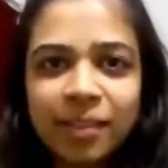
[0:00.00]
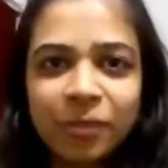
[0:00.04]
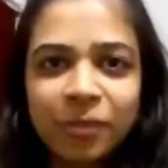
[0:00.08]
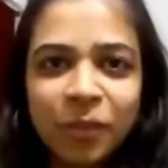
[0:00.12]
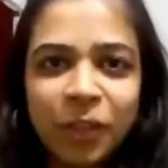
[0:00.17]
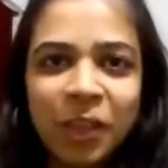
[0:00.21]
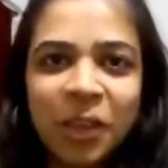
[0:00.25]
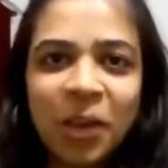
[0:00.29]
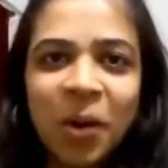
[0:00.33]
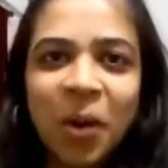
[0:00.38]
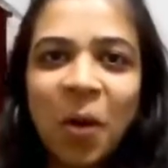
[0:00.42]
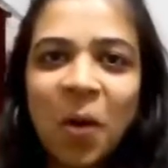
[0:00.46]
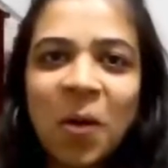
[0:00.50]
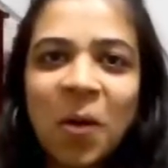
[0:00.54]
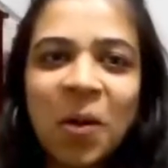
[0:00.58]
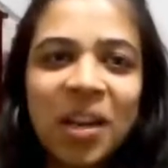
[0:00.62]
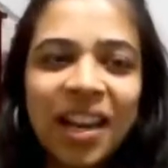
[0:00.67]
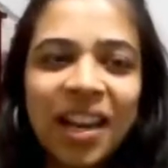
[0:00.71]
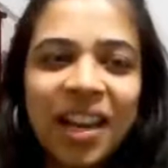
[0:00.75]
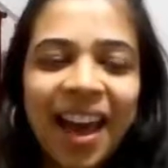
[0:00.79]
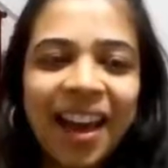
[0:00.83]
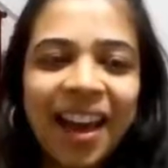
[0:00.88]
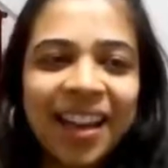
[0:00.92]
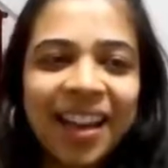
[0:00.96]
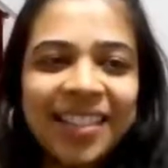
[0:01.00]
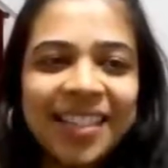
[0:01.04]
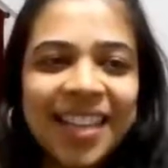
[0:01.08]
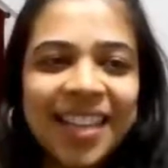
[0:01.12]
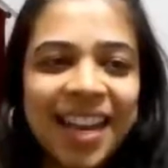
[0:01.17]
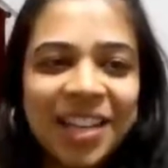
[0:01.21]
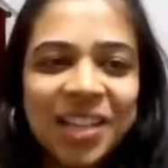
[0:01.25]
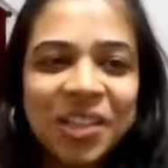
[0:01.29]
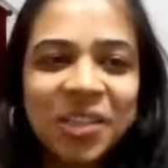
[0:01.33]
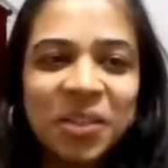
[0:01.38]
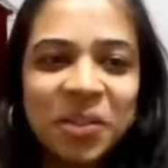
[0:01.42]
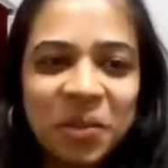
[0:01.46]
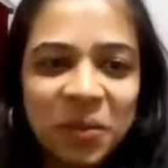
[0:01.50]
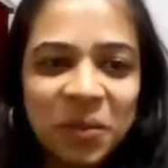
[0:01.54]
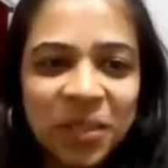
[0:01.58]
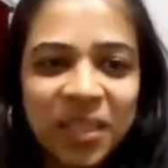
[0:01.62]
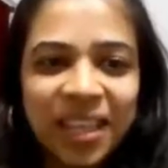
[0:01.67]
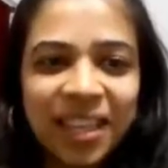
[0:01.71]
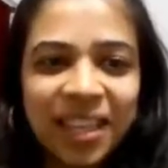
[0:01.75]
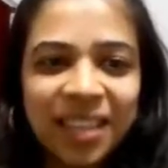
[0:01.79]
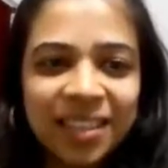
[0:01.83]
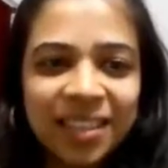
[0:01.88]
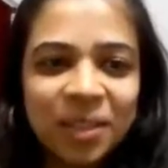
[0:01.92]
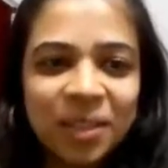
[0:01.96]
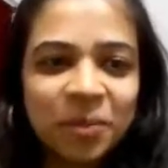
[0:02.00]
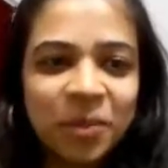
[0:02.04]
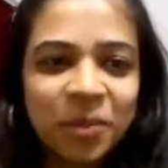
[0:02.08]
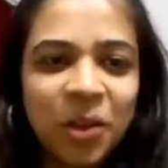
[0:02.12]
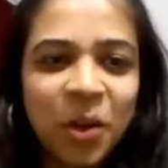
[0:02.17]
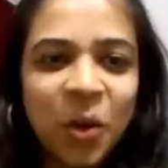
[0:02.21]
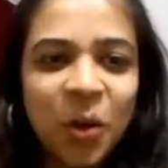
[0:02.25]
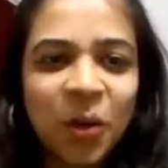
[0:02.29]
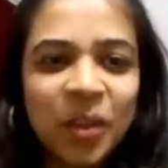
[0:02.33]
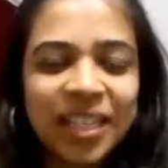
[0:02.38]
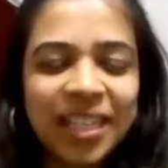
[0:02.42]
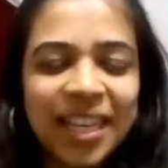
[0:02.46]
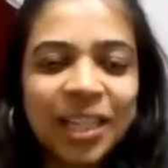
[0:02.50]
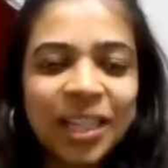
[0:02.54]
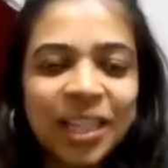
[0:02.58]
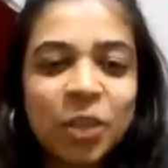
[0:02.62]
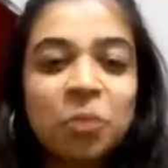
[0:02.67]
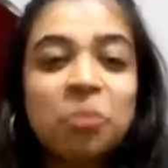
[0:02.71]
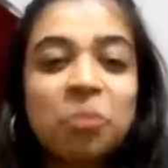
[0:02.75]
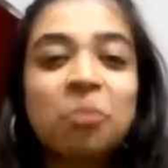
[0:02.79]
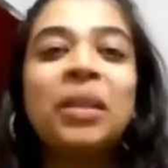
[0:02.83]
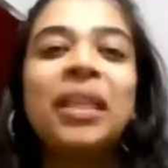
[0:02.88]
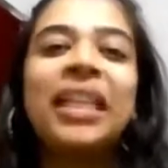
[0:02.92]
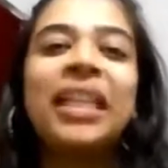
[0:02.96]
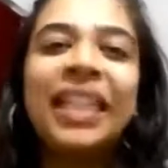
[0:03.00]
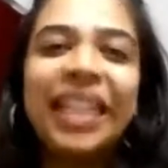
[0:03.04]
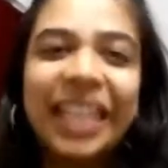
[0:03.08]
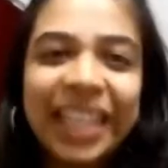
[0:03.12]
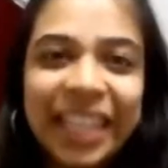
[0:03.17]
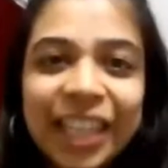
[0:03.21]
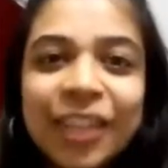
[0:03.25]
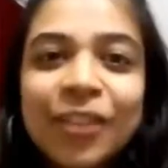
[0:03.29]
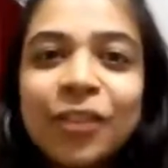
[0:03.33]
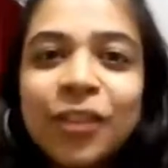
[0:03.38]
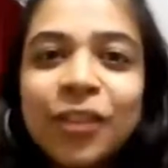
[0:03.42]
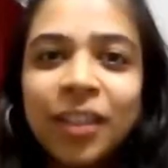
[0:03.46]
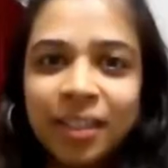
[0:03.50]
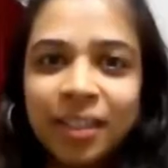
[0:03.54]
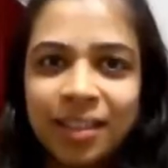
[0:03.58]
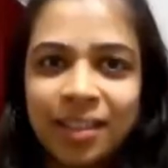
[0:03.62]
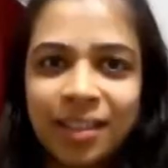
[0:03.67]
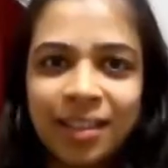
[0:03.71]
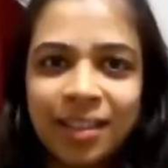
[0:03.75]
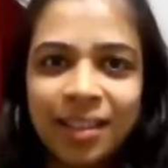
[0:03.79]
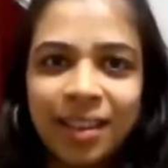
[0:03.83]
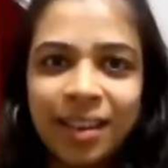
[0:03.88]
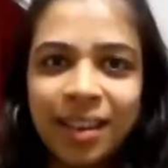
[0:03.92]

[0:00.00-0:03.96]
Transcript: we all tend to say this, we all tend to believe this,